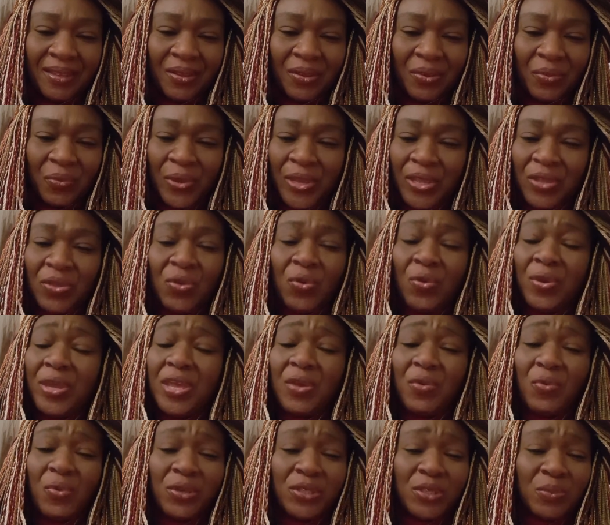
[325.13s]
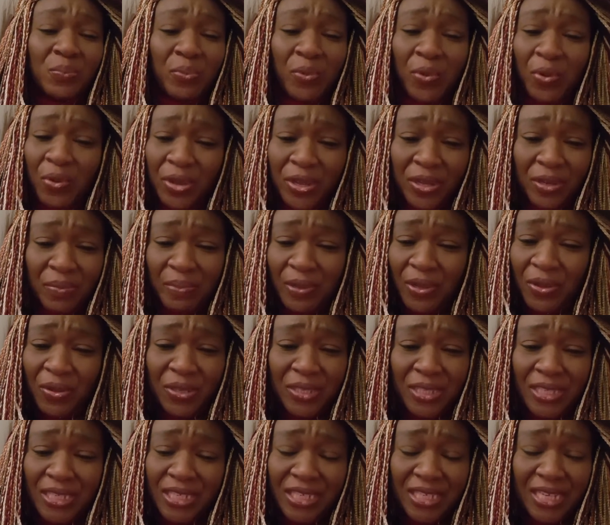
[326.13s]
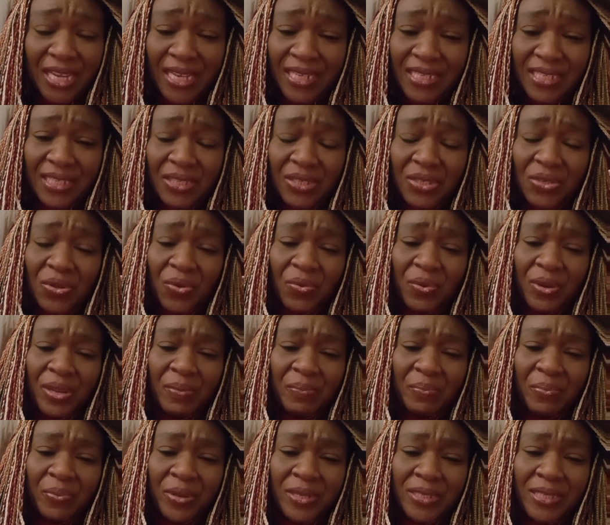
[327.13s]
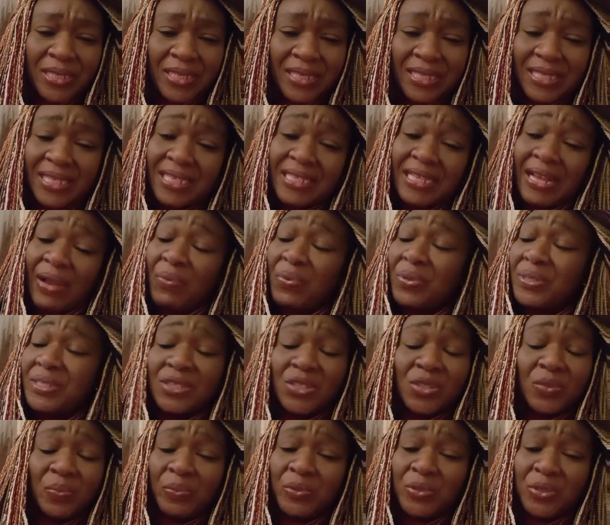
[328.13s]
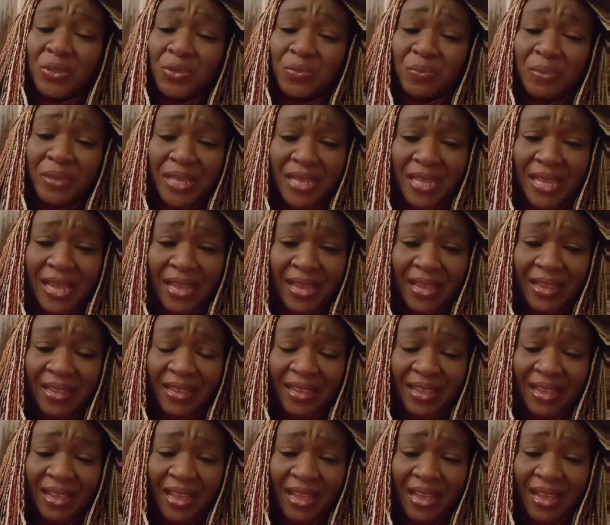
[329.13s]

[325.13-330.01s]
We knew he was broken because he shared his story in prison. He says, I wasn't supposed to be here.